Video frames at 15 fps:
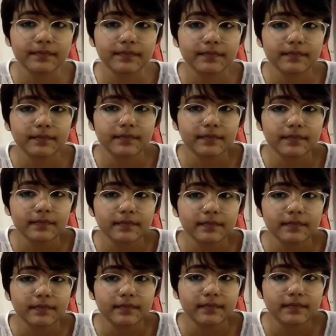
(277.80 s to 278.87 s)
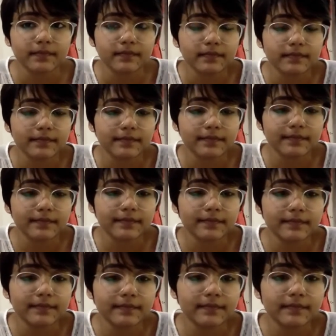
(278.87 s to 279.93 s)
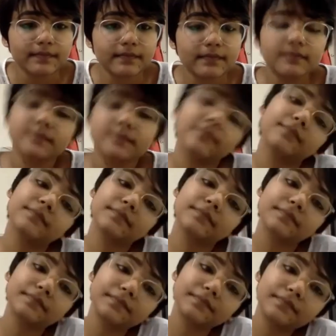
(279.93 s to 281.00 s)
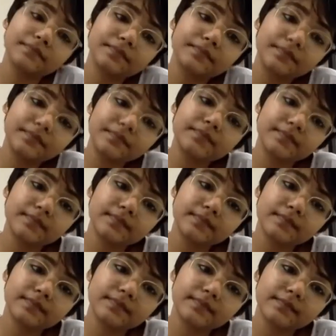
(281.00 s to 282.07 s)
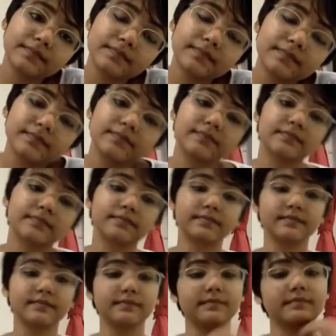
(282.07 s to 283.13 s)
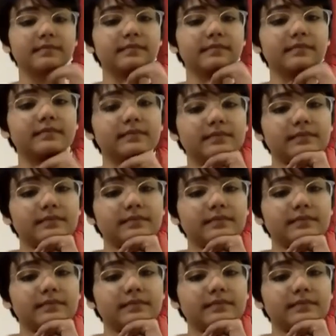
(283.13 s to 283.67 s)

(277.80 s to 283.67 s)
[no speech]